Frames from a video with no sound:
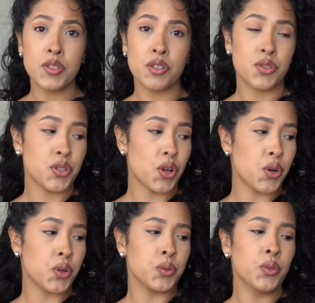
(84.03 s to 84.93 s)

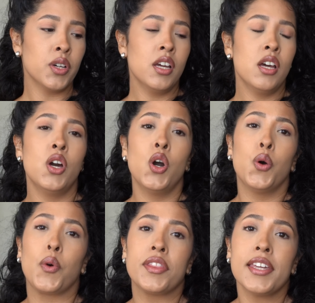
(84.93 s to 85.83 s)
So
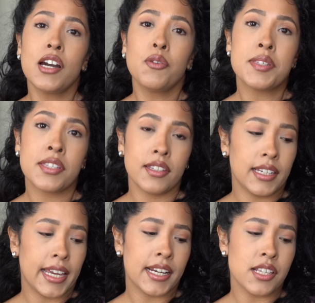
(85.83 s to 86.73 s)
one thing I always tell the
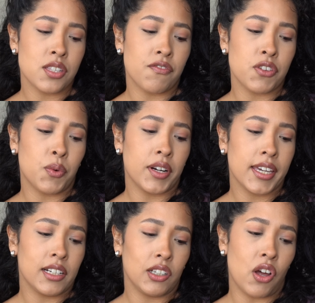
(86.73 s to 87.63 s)
ladies, if you want to
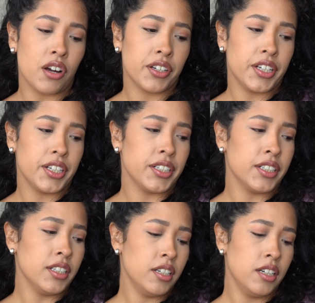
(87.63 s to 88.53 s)
get a longer